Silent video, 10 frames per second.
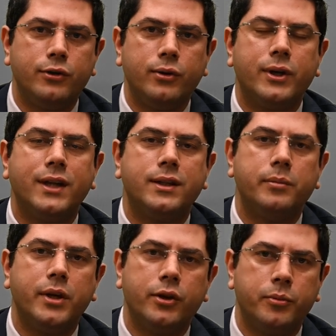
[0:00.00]
to look at the
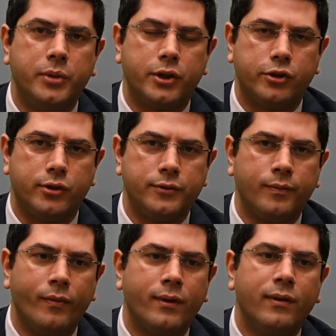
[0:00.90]
bigger picture.
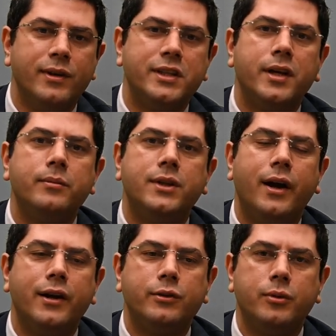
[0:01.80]
Sometimes